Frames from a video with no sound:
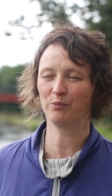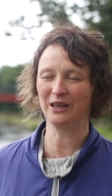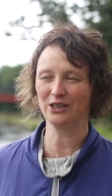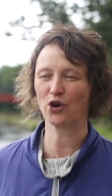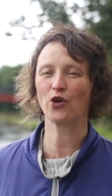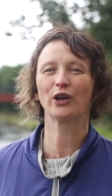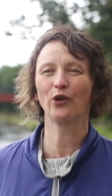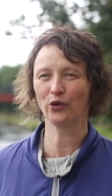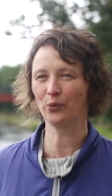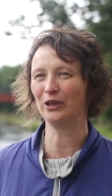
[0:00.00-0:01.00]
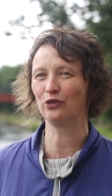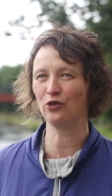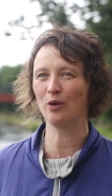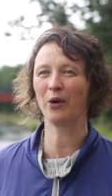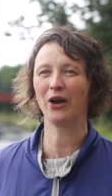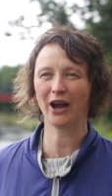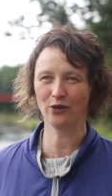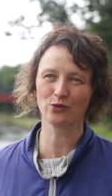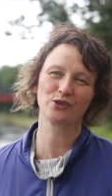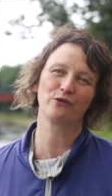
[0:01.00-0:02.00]
been talking all the way through about
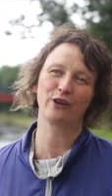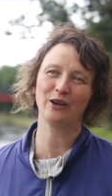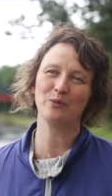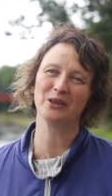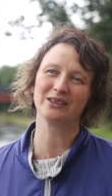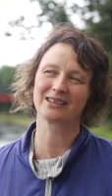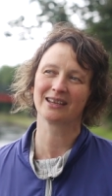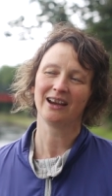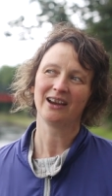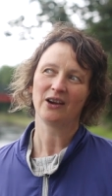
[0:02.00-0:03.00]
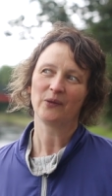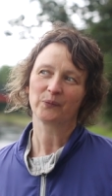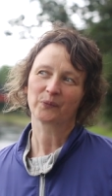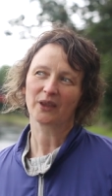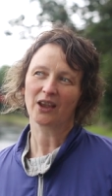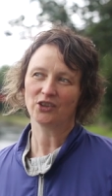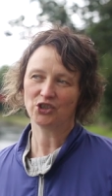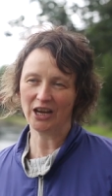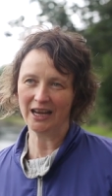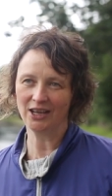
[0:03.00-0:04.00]
how those environments
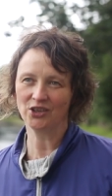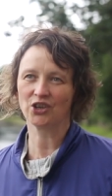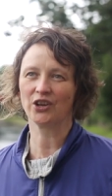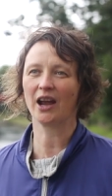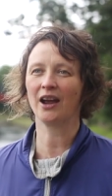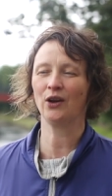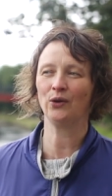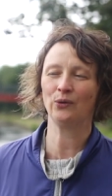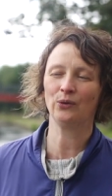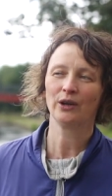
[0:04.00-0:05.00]
change and how